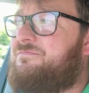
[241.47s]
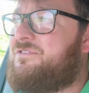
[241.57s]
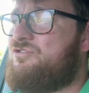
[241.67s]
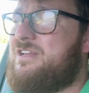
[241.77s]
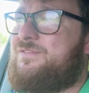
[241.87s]

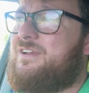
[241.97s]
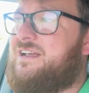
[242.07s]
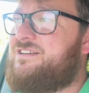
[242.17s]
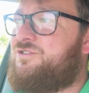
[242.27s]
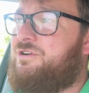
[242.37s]
transfer
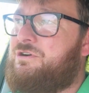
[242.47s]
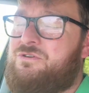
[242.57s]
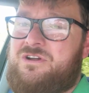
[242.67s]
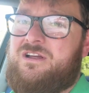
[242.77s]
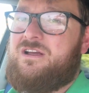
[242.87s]
case oil.
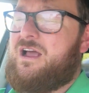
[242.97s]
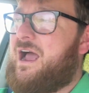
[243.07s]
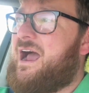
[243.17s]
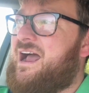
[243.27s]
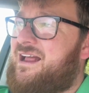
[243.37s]

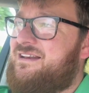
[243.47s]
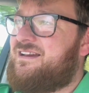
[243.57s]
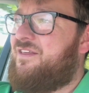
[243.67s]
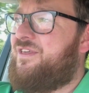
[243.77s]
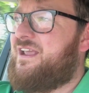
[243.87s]
And
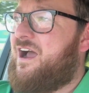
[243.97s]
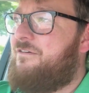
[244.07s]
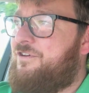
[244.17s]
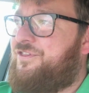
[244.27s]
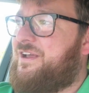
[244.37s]
the
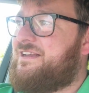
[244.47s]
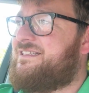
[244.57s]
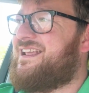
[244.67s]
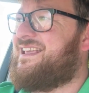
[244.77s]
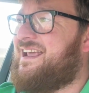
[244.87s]
other thing is
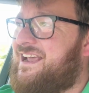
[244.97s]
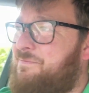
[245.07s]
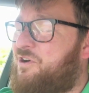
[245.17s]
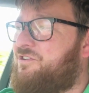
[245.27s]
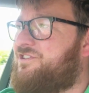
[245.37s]
the
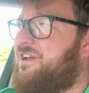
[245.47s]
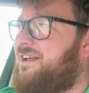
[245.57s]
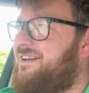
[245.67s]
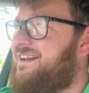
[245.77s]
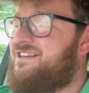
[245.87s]
gearbox.
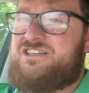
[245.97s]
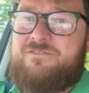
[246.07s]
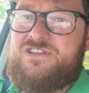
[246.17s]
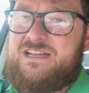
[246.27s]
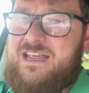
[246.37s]
You need to
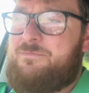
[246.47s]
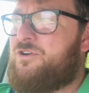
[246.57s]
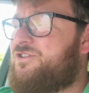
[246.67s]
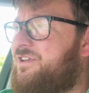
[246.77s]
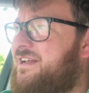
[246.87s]
service the
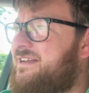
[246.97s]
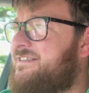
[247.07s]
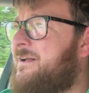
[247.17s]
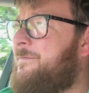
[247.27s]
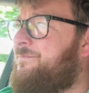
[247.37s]
gearbox on
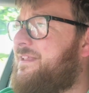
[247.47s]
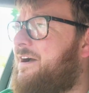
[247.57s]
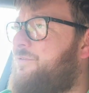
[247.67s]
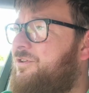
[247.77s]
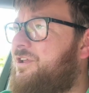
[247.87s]
these.
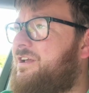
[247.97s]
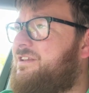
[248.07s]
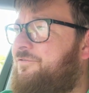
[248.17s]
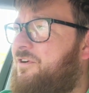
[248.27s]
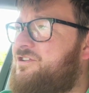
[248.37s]
Now, the
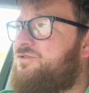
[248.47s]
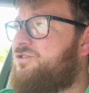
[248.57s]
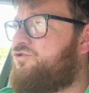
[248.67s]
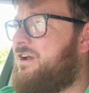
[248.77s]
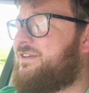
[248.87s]
differentials
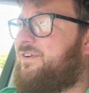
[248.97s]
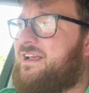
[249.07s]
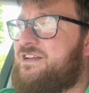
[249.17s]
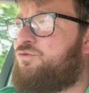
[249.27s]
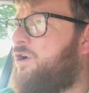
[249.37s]
and transfer
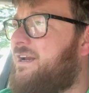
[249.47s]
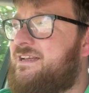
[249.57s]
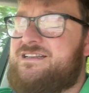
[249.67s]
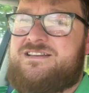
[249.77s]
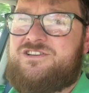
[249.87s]
case are really
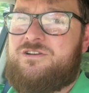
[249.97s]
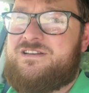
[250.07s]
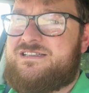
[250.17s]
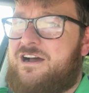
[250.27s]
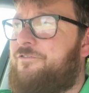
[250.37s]
easy to do
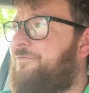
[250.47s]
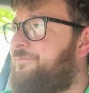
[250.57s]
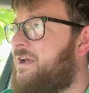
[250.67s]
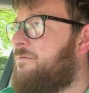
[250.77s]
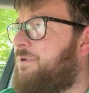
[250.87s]
yourself,
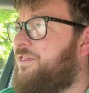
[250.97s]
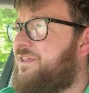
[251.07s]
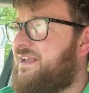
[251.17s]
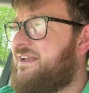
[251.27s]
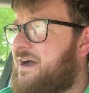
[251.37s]
but
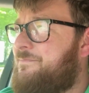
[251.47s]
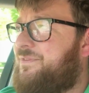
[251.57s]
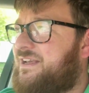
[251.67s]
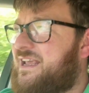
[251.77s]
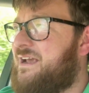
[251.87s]
the
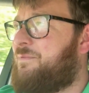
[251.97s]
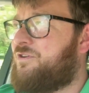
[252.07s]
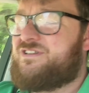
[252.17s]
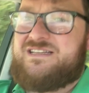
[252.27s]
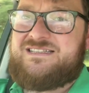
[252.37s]

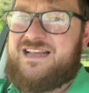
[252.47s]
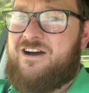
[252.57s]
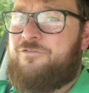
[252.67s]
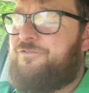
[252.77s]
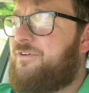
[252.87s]
gearbox
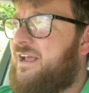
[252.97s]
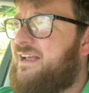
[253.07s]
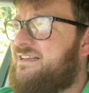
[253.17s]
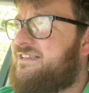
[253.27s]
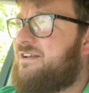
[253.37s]
itself
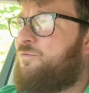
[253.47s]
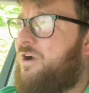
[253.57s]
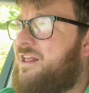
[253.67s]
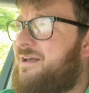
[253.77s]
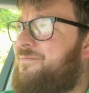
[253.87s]
is
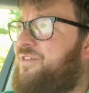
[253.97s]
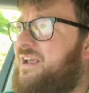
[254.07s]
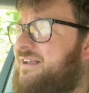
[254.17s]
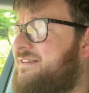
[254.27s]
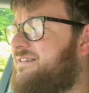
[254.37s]
one of them
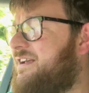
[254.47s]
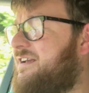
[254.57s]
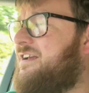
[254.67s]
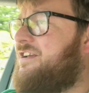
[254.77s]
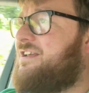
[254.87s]
things that,
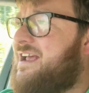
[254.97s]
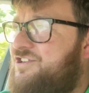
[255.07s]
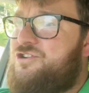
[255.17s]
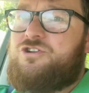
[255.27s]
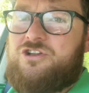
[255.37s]

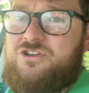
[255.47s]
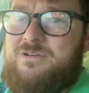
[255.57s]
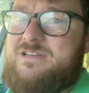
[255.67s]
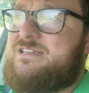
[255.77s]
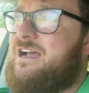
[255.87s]
yes, you could do
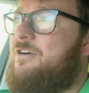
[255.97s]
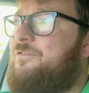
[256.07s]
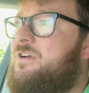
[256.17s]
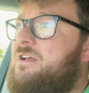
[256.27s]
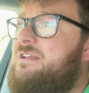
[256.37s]
it yourself.
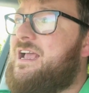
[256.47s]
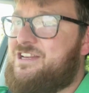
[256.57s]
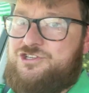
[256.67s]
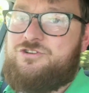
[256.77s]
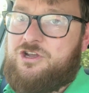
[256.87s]

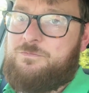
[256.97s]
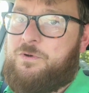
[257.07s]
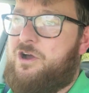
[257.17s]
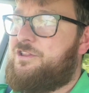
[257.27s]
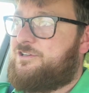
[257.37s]
Yes, you could
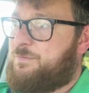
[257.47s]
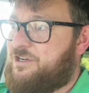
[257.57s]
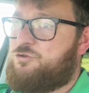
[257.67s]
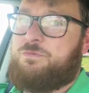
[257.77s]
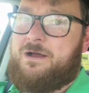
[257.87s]
buy the
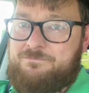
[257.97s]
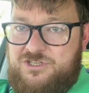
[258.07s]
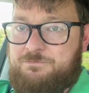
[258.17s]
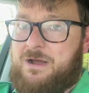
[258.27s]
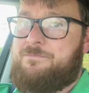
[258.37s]
special pumps
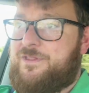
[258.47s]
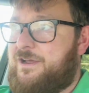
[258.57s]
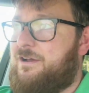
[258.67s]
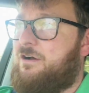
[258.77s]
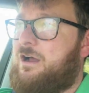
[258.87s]
to pump
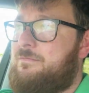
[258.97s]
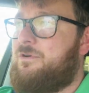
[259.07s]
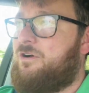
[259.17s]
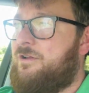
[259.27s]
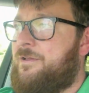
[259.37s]
the
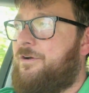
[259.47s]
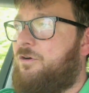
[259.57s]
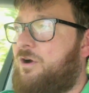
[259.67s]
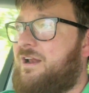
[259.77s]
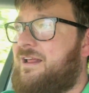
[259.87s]

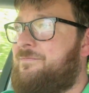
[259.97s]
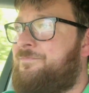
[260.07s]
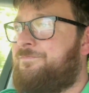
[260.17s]
oil in,